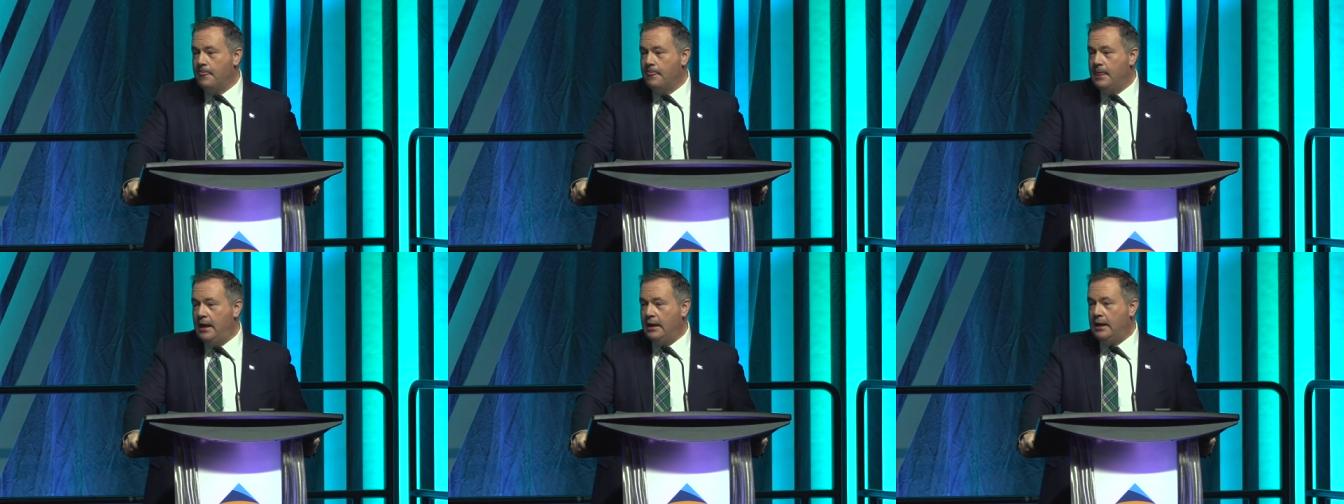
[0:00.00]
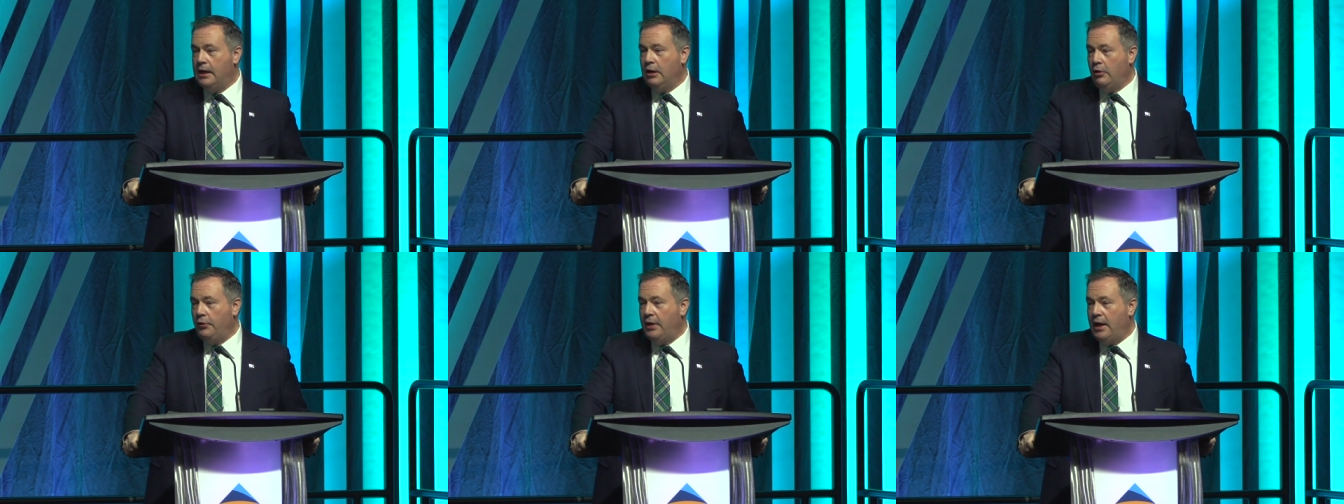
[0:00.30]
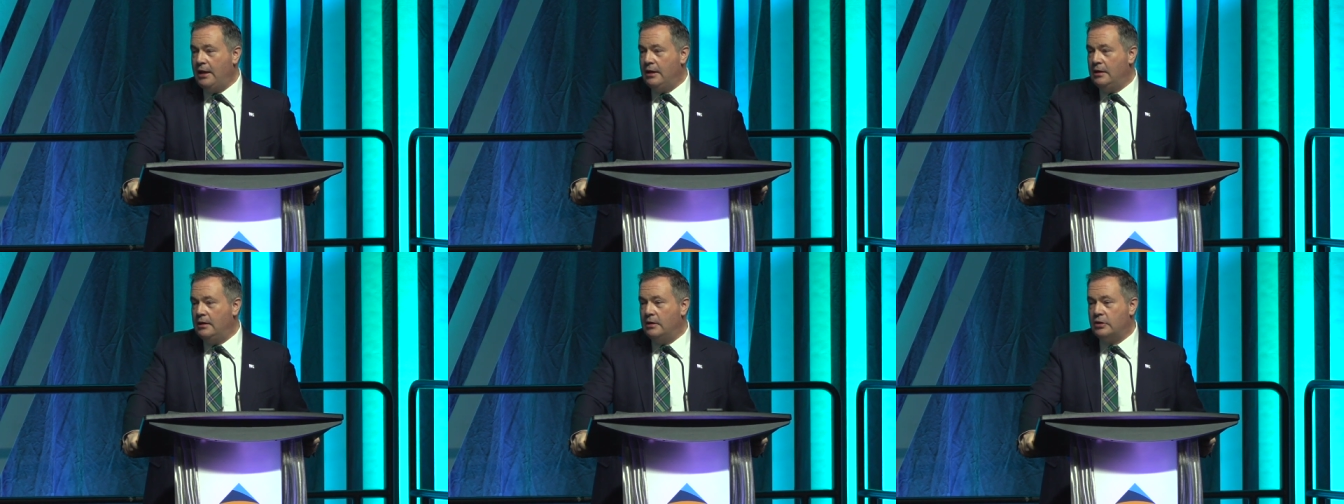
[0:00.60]
They killed
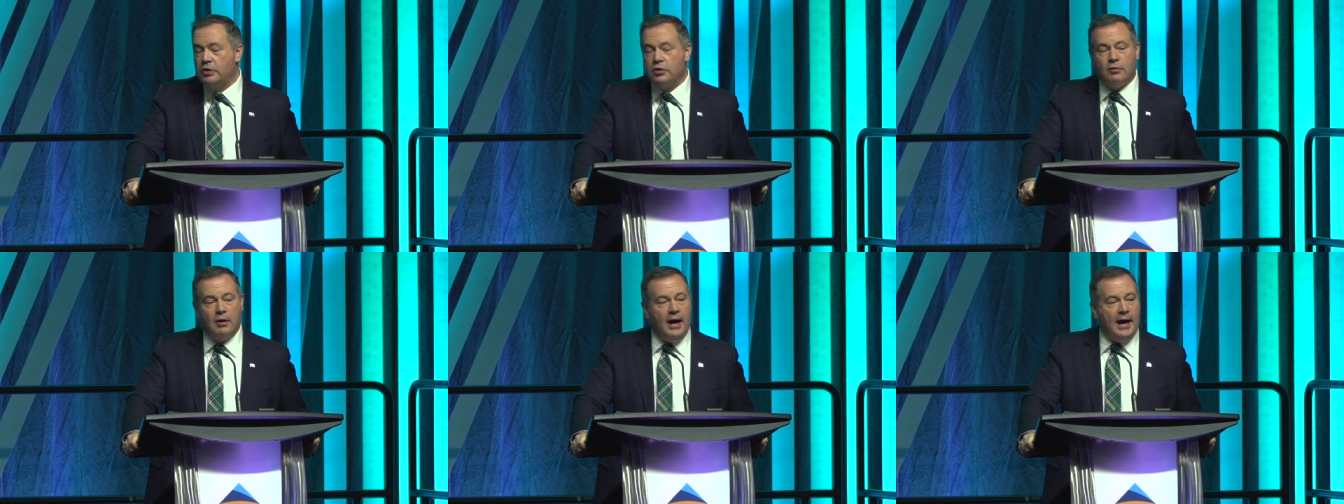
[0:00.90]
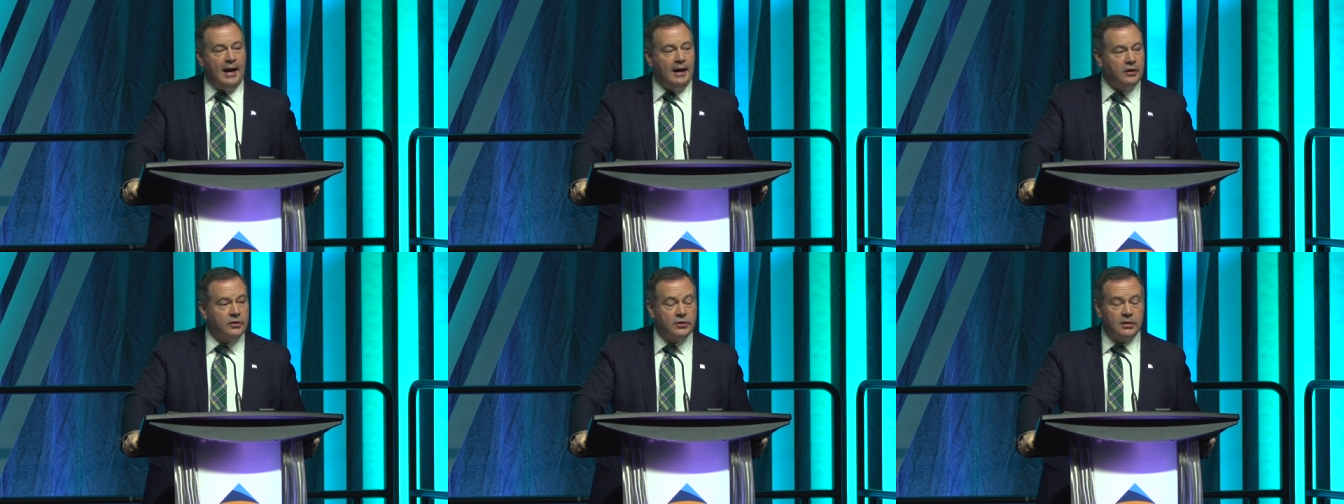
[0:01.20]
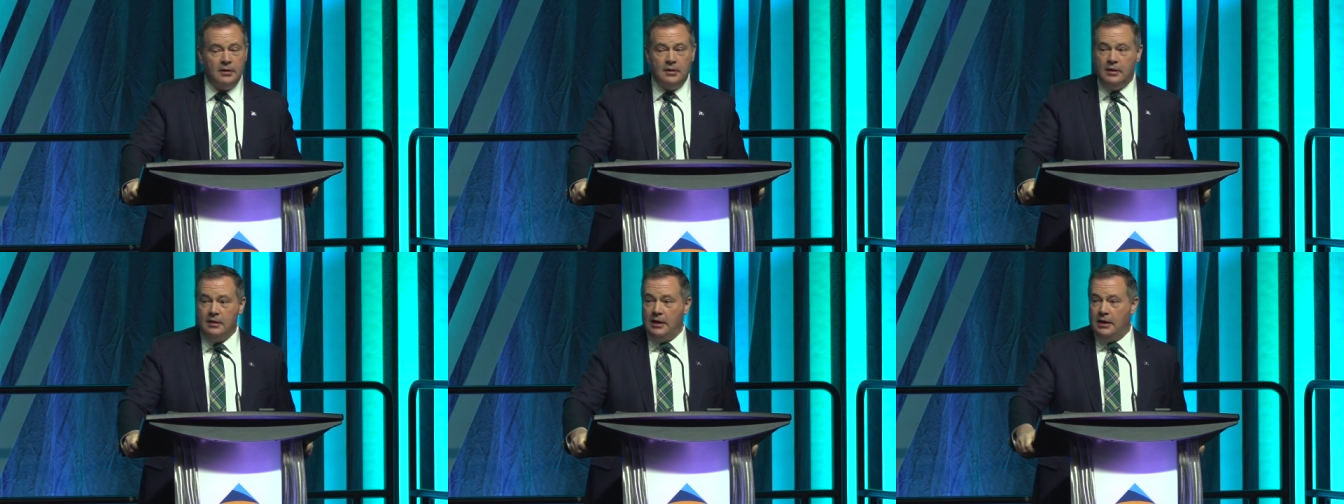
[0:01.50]
that in its
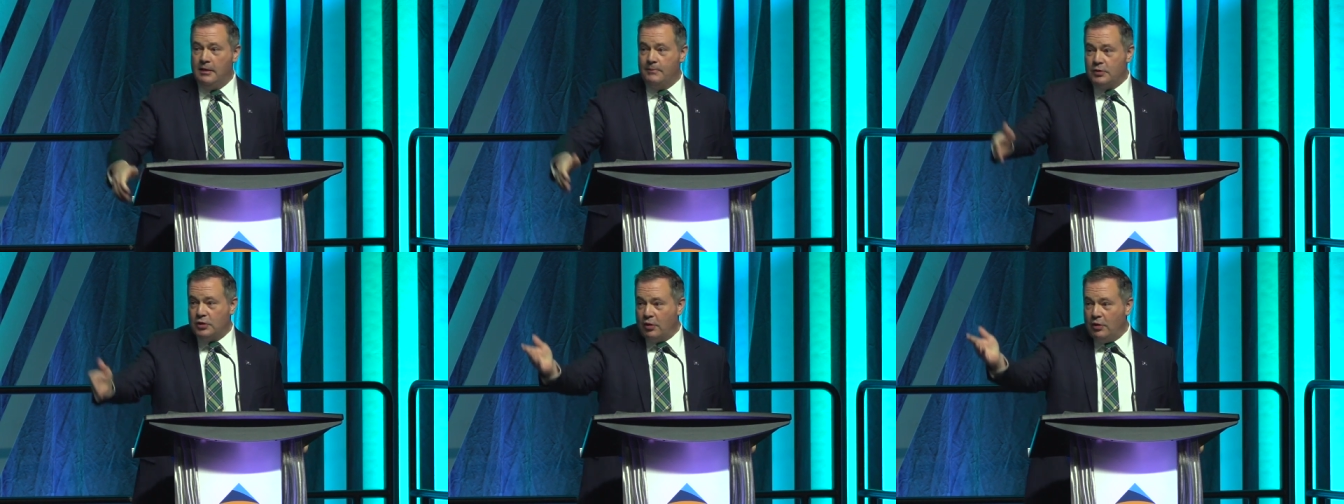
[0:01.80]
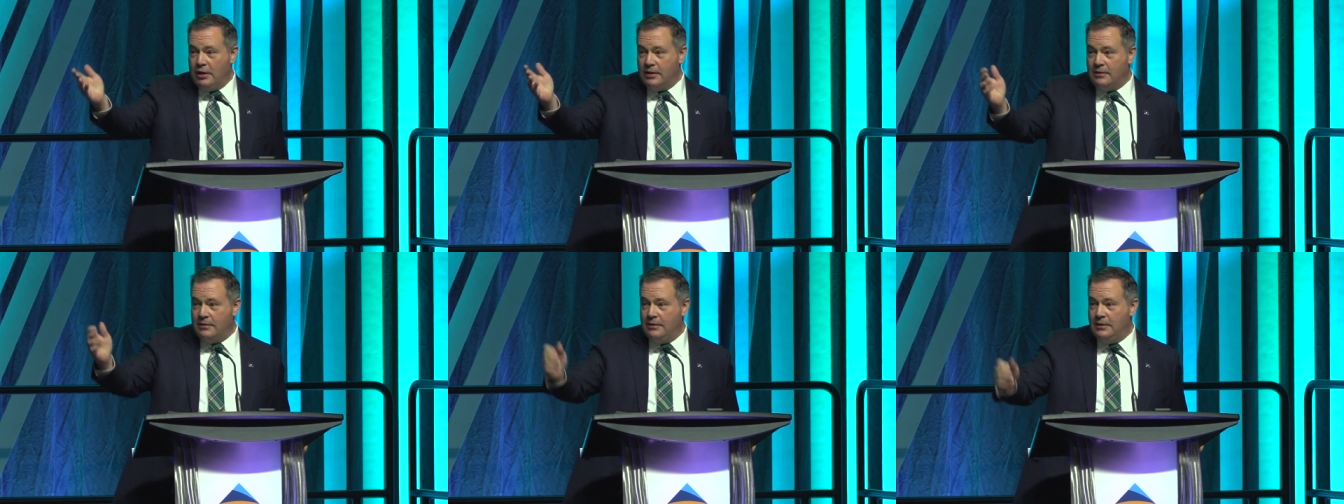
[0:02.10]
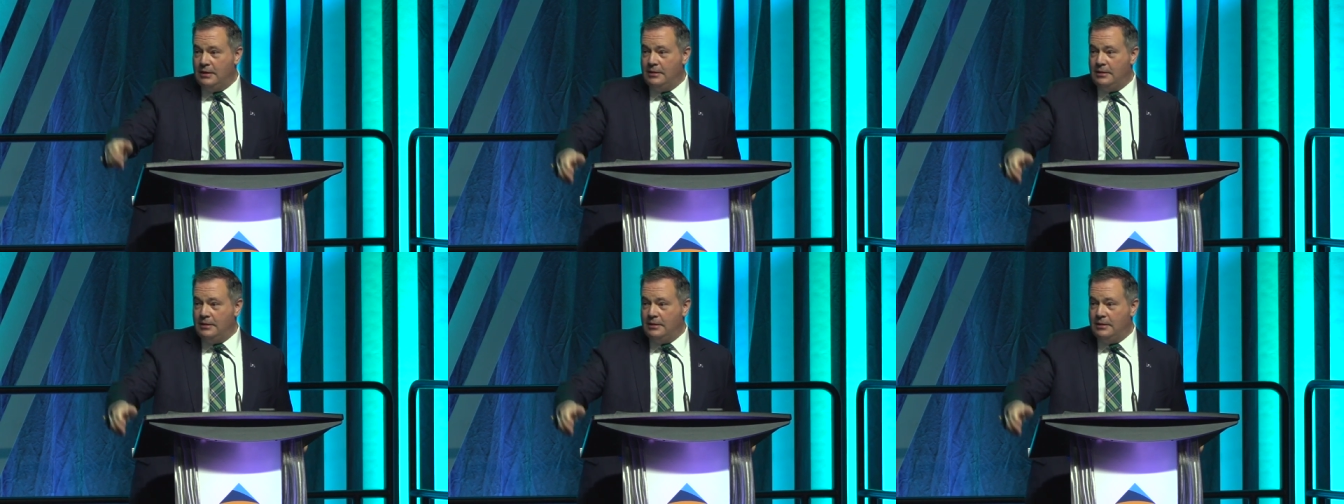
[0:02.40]
tracks, and I'm sorry,